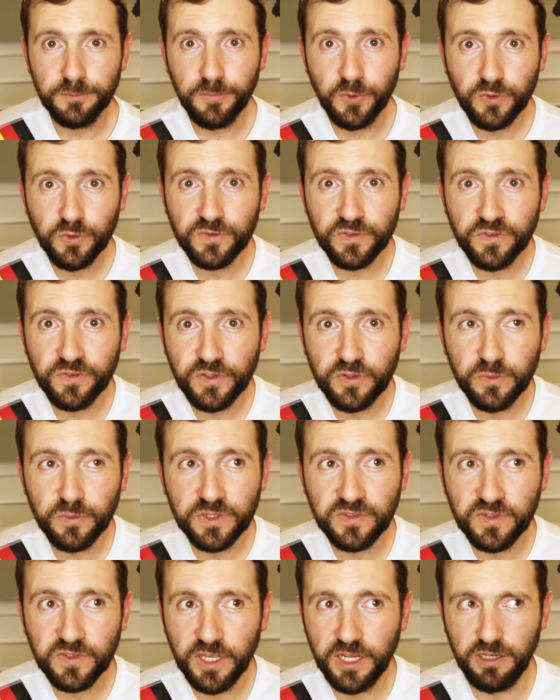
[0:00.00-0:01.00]
Most of you
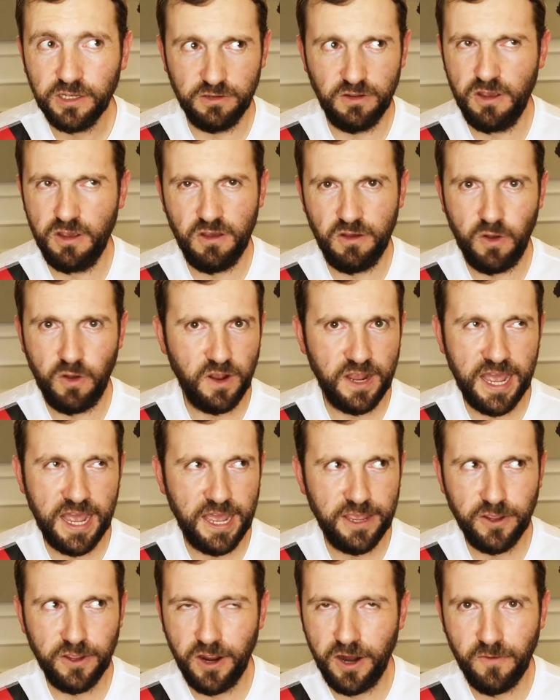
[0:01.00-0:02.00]
will say, no,
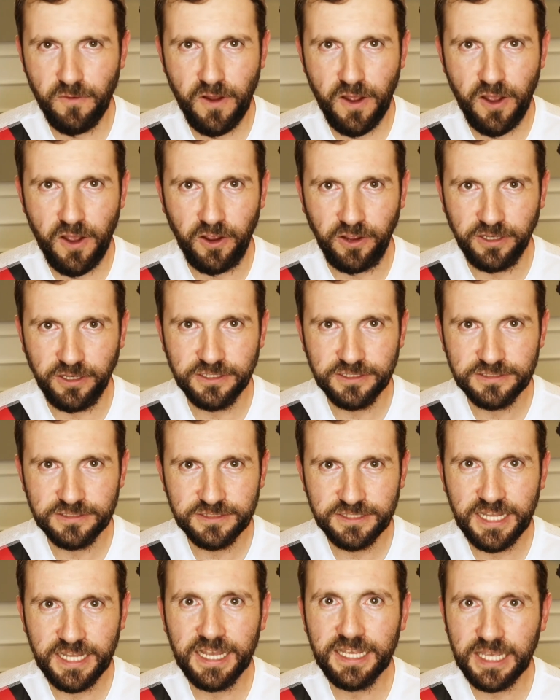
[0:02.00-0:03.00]
guy, you are wrong.
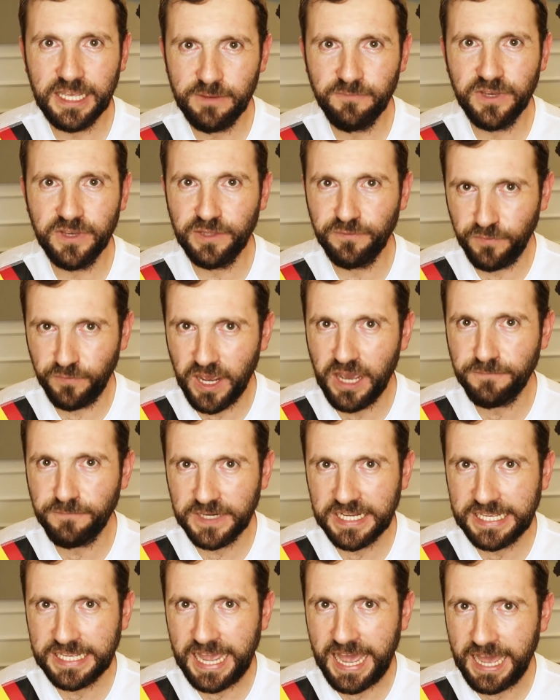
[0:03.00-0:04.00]
Now Cape Verde for
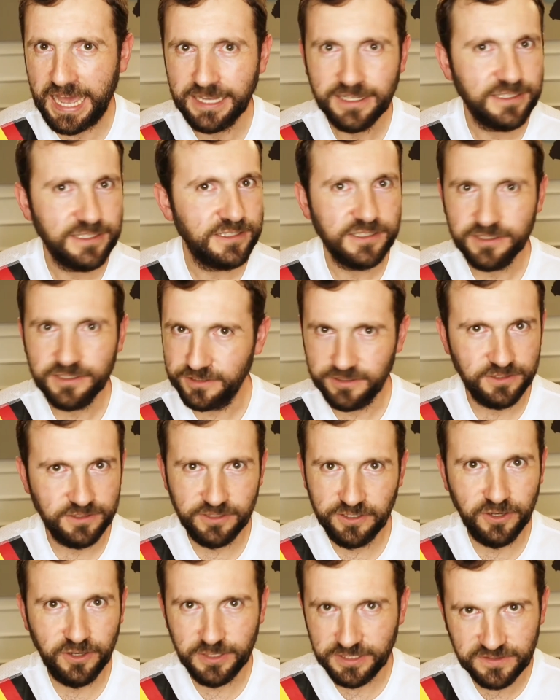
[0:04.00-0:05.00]
Africa.
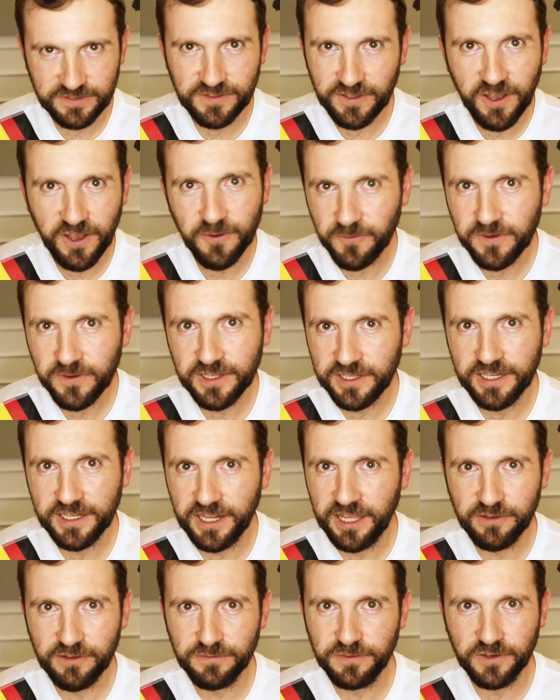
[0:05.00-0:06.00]
No, it's not really
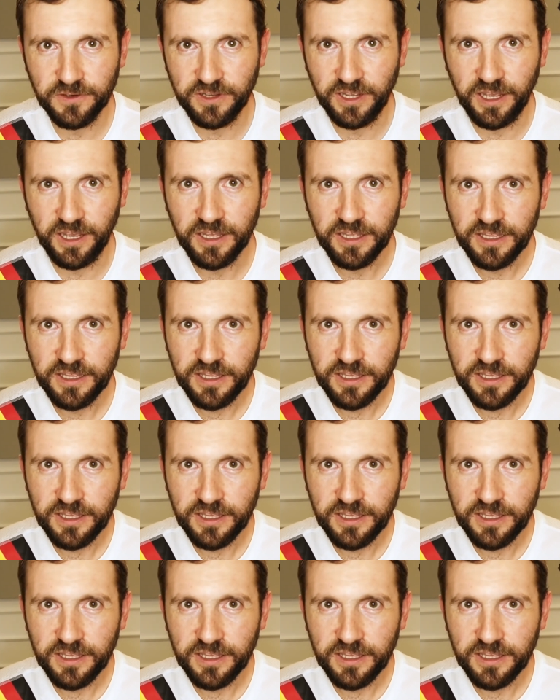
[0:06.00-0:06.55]
in Africa.